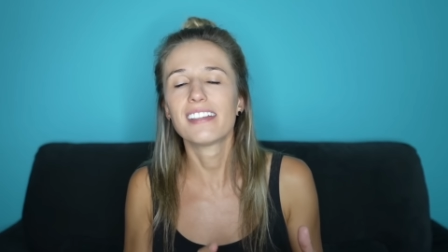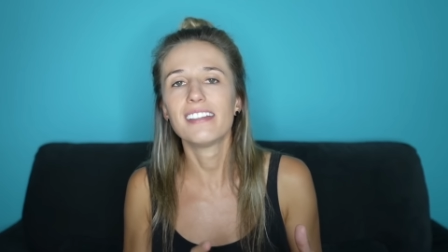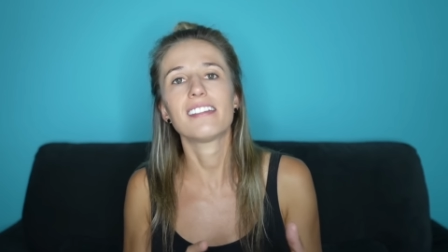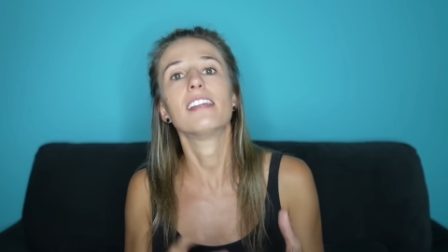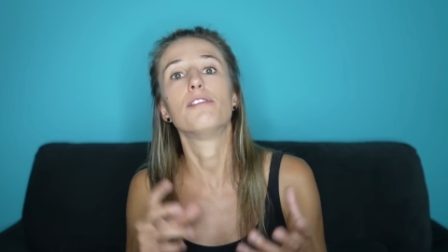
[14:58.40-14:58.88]

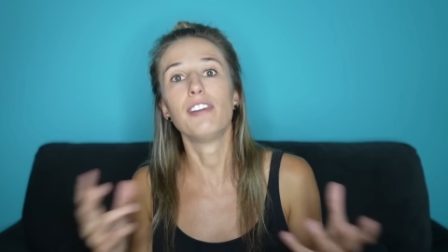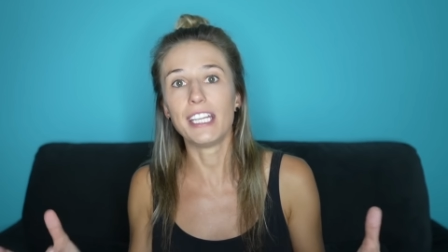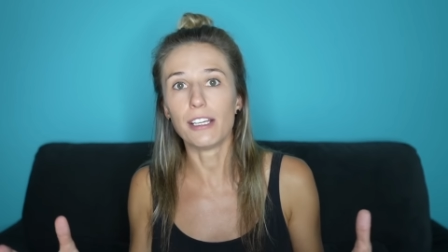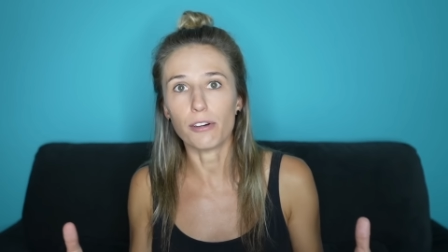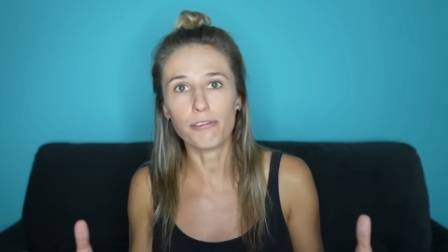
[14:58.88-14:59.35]
is in
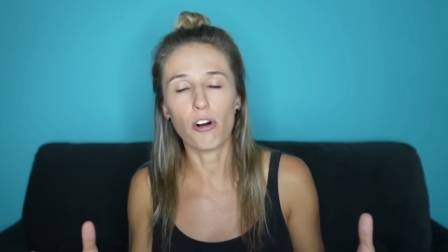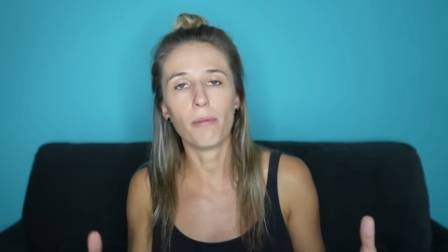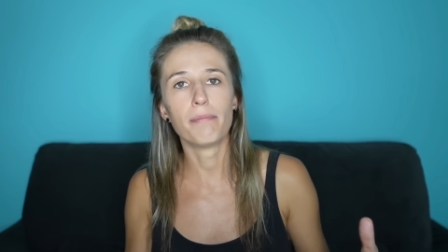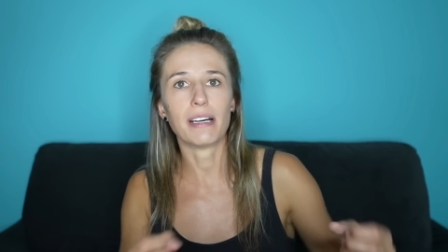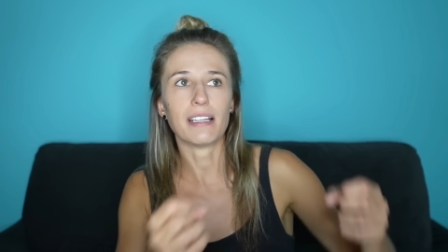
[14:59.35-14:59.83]
video
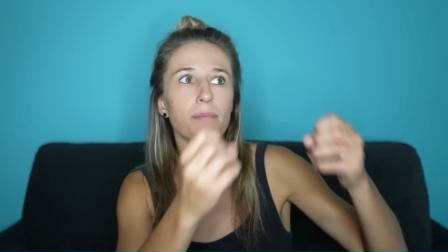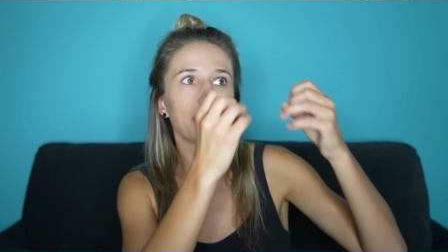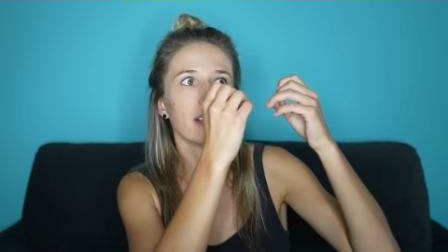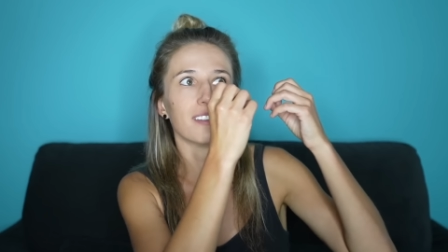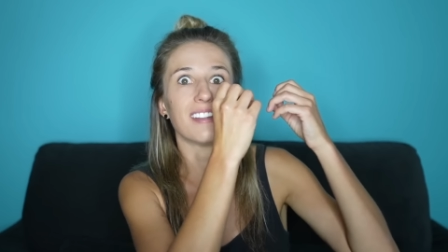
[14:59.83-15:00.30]
form, but
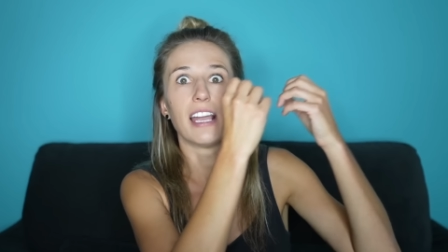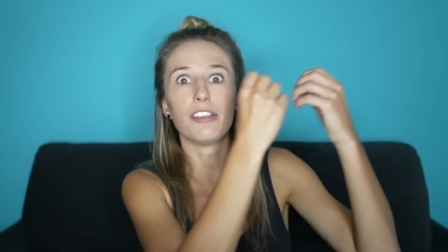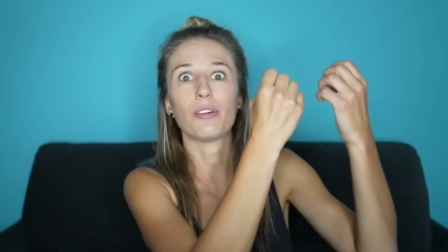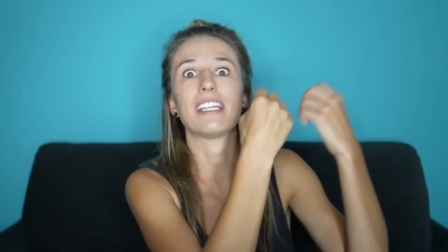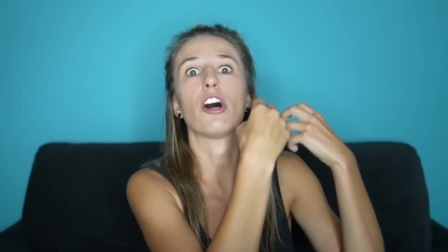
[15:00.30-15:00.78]
because there
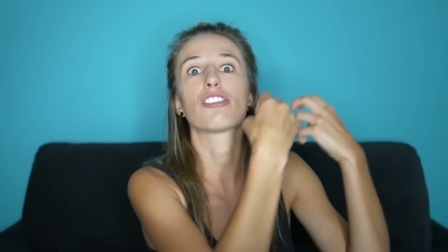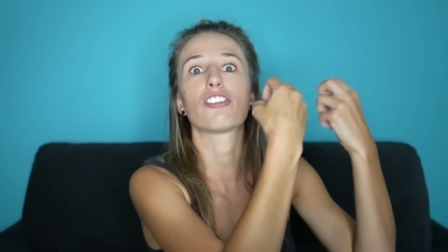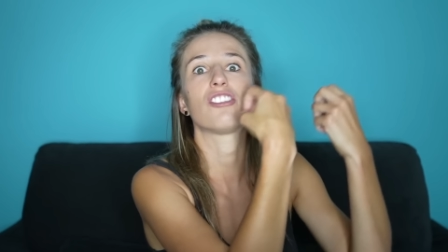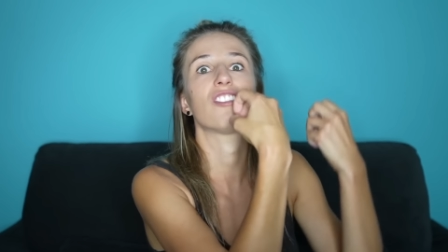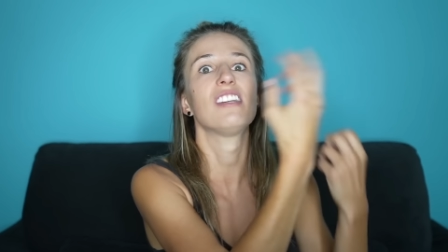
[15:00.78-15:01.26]
you can also
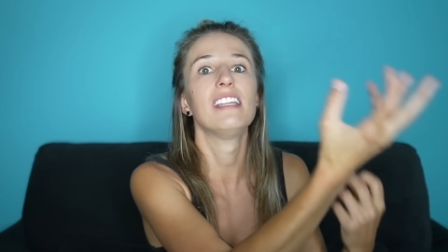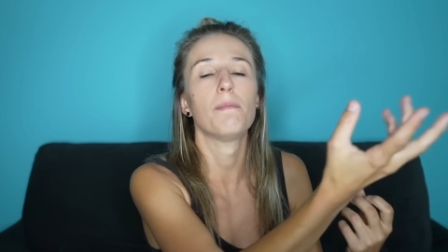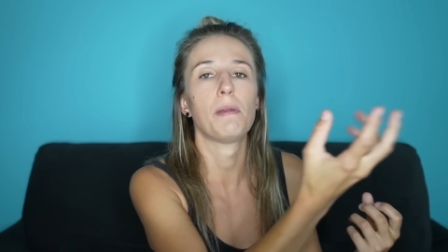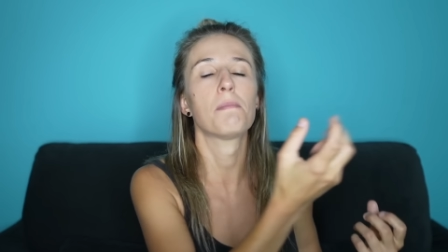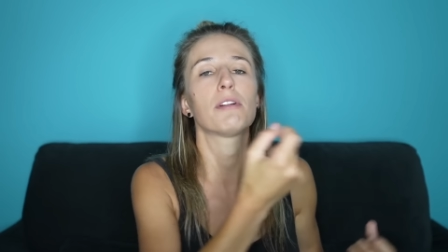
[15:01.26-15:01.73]
see the
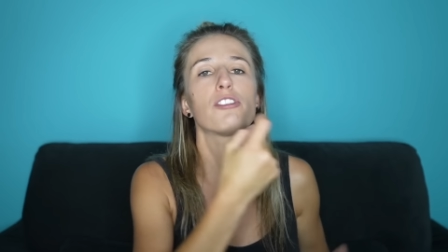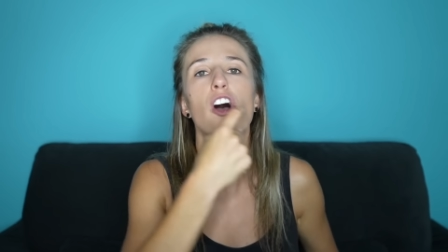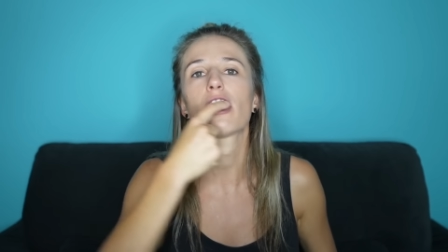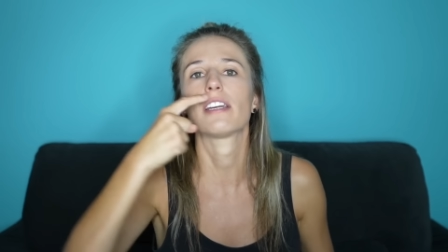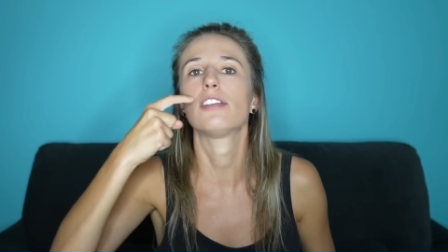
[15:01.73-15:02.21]
people
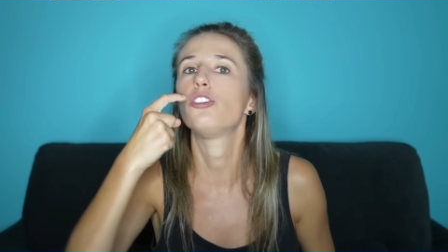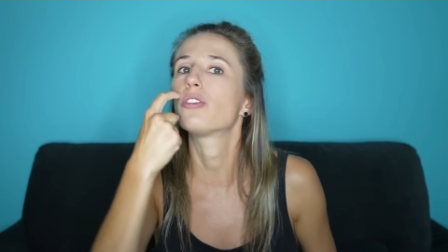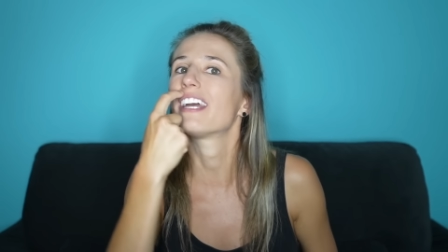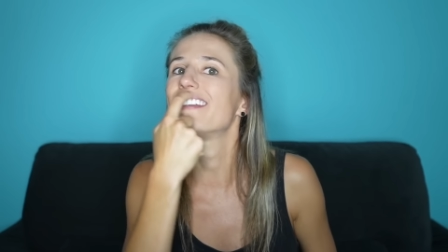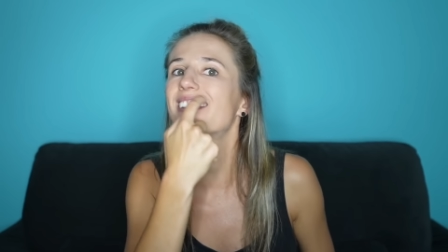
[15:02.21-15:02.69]
talking, you
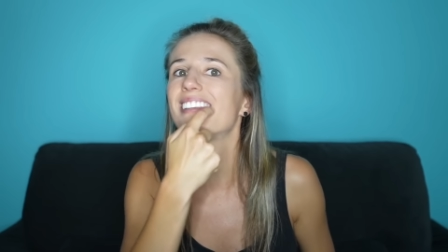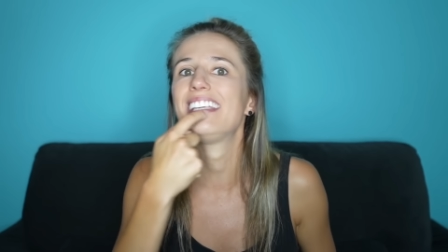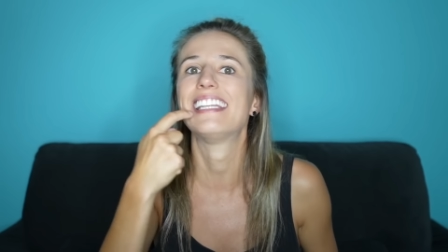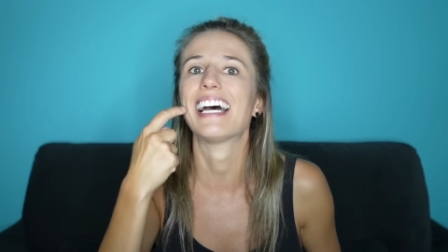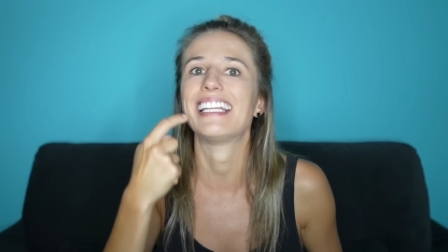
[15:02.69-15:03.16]
can
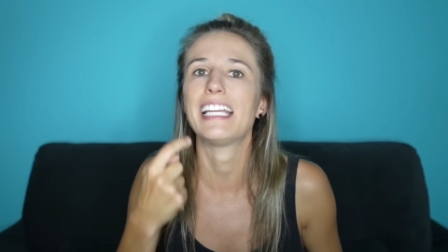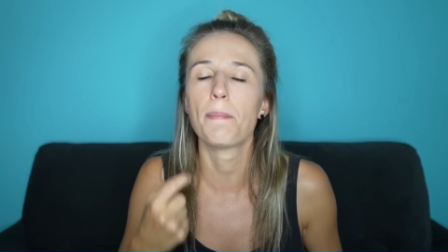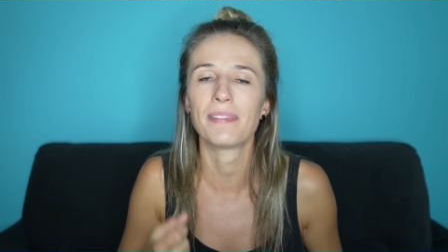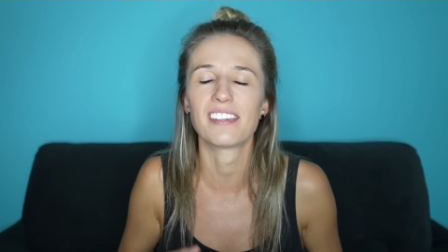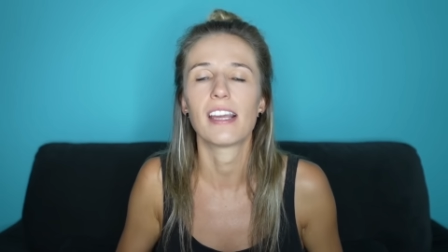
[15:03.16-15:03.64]
see their
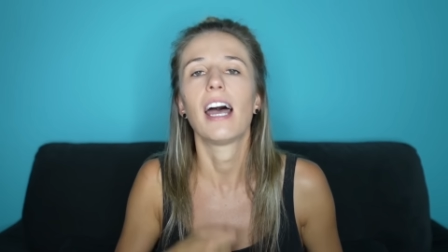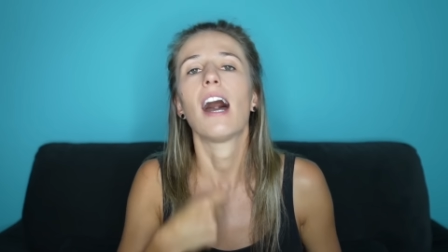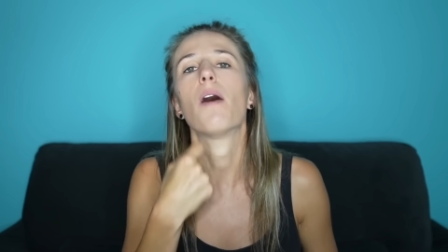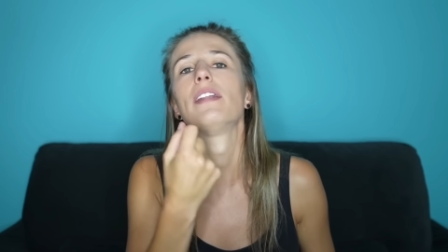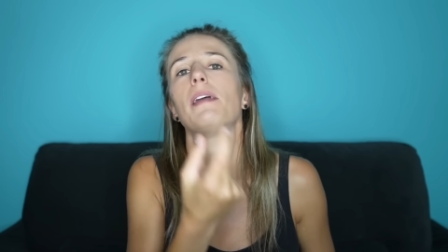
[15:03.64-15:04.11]
lips,
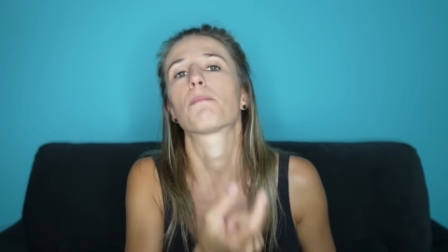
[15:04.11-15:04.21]
how they